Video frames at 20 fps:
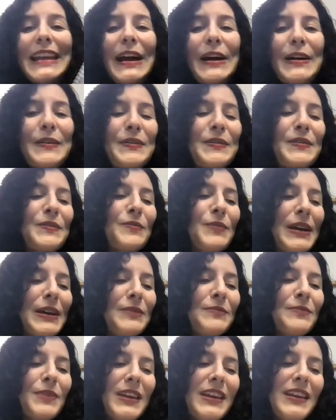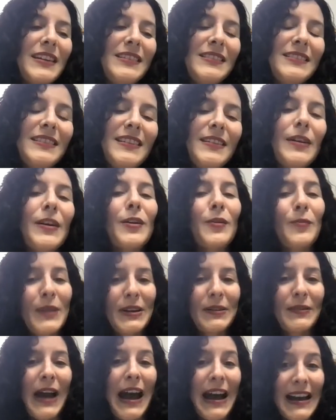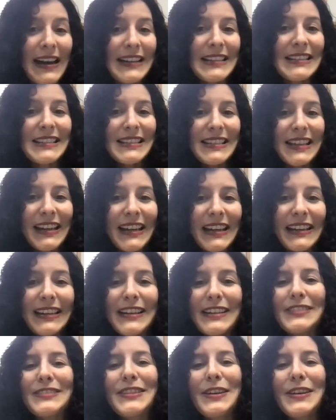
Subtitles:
Now, when I designed